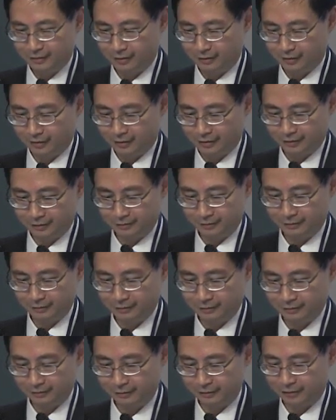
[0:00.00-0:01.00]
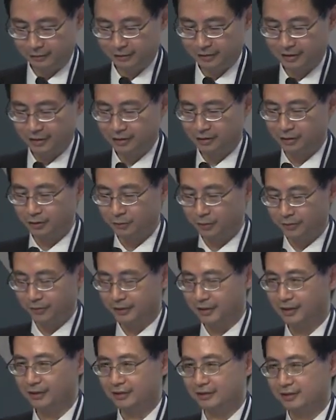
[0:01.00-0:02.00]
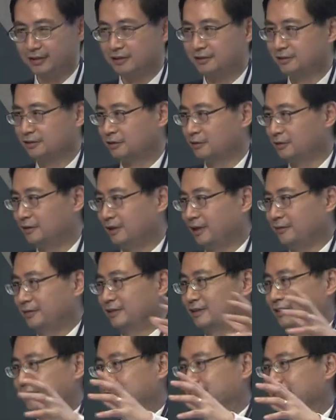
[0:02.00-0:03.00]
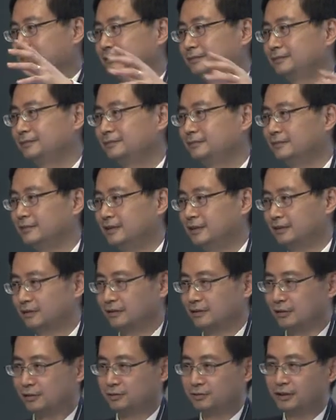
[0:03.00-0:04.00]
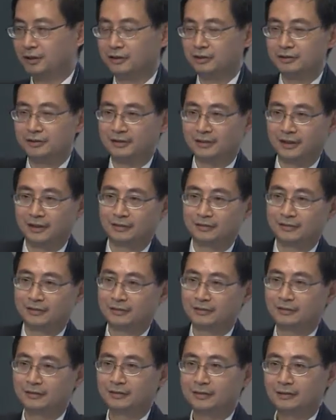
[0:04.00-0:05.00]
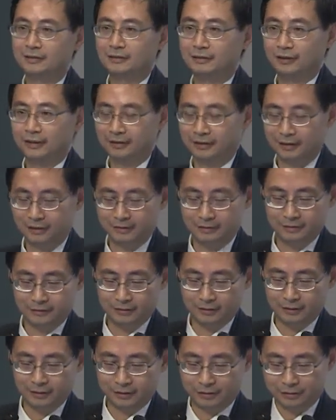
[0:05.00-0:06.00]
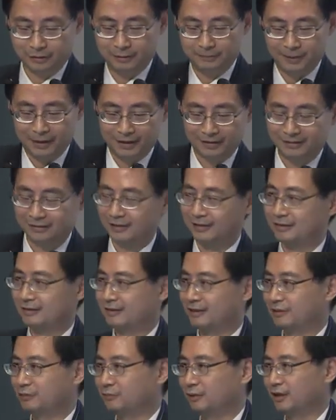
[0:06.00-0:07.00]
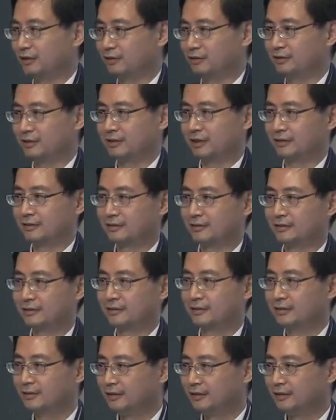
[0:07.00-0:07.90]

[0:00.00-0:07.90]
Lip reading: So essentially what we did is consolidate everything. The three good things, and the three bad things, and one good things,